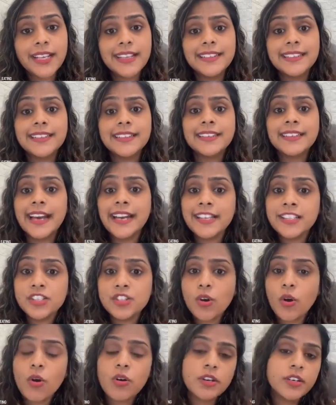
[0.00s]
The
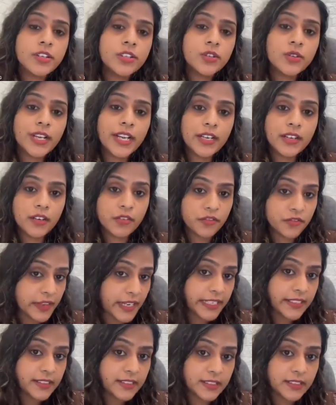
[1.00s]
next organ to get
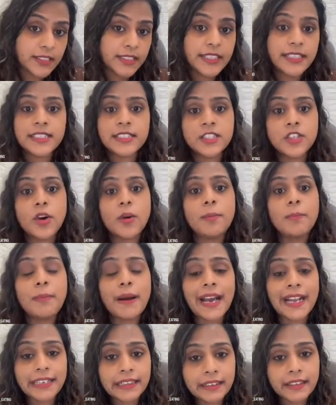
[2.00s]
affected is your
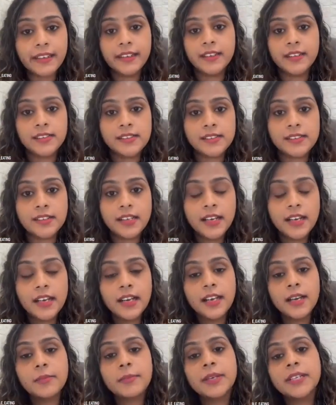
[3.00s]
pancreas,
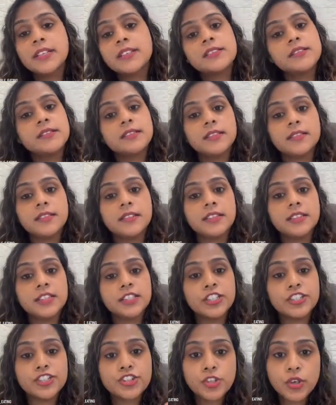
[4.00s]
because
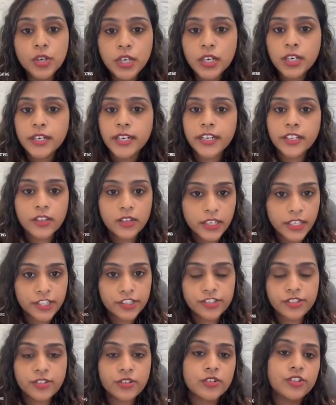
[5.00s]
the sugar
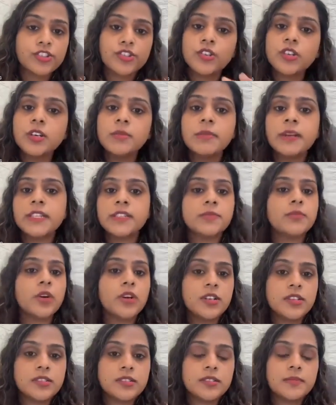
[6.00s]
regulation or sugar
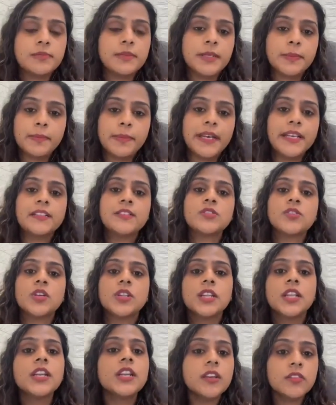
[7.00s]
metabolism depends
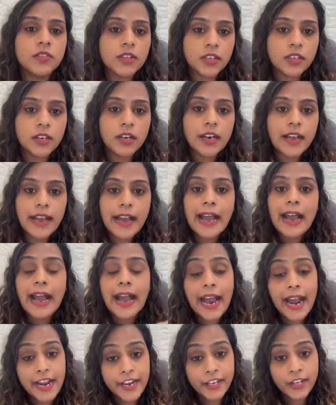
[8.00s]
on the liver
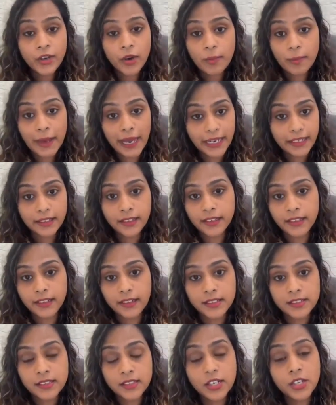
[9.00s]
and your
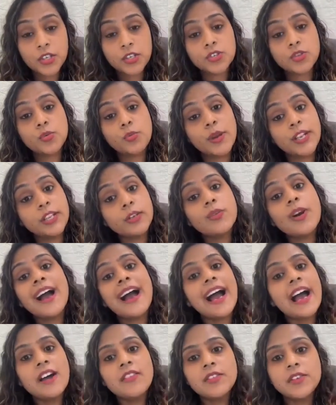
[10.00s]
pancreas. So when you
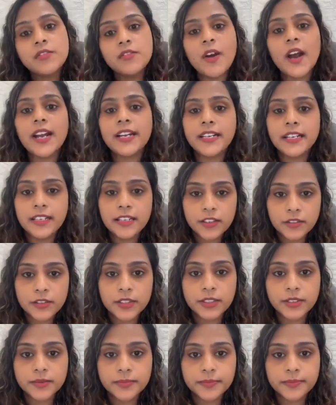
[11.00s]
have a fatty
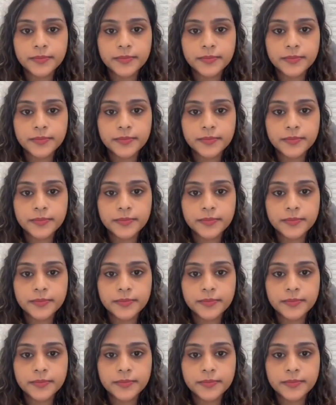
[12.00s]
liver,